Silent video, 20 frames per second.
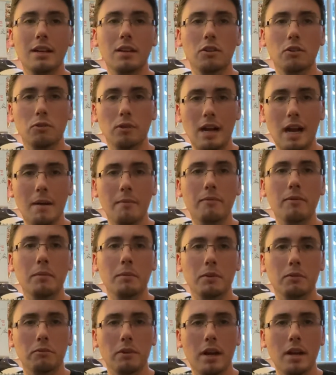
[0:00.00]
of grab from
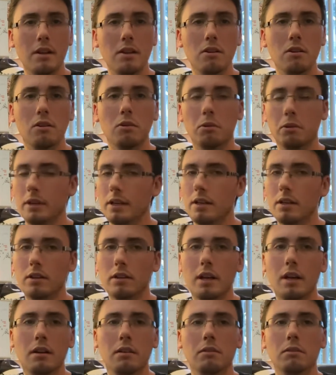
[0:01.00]
the radio or
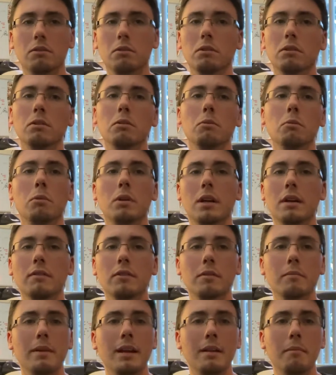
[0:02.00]
internet or whatever
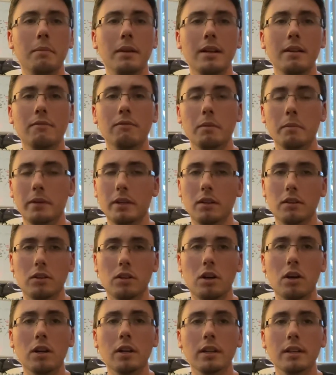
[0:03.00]
it may be from another
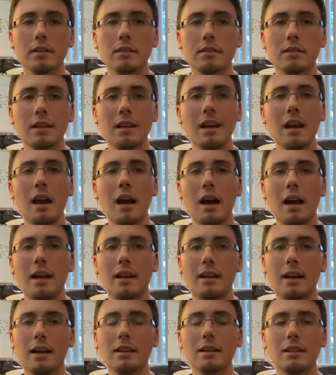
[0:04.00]
artist,
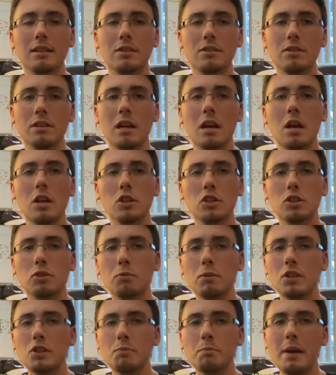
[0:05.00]
and I can
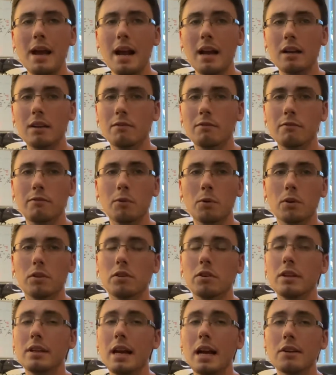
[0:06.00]
switch back and forth. You
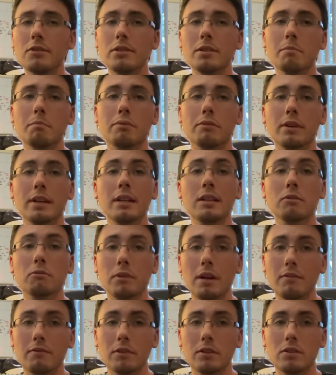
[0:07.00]
can actually bring the
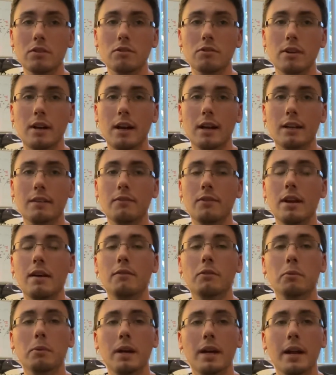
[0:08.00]
reference track if you have a
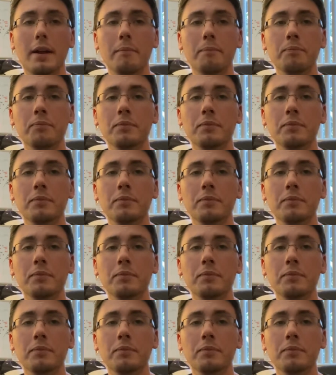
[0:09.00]
way